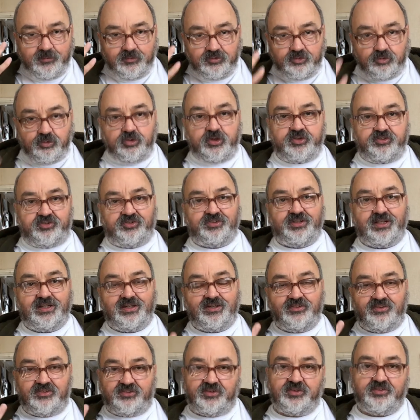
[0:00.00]

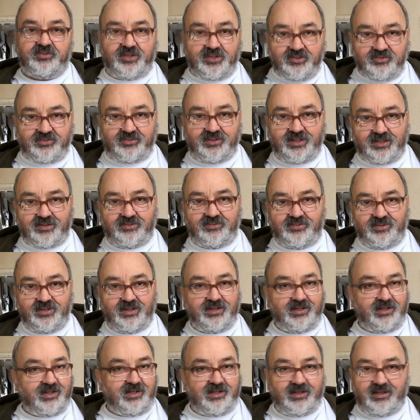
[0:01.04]
trusted statistics.
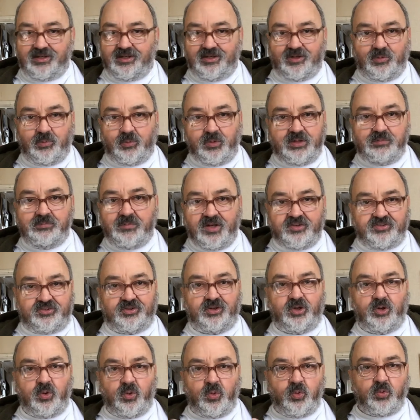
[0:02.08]
We
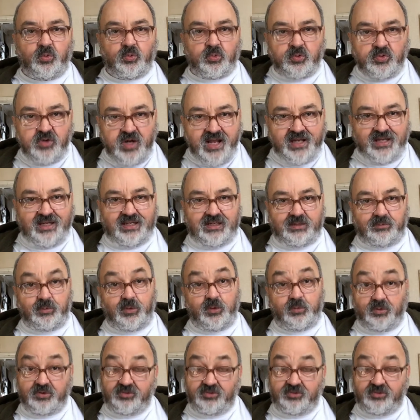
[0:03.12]
must already, well,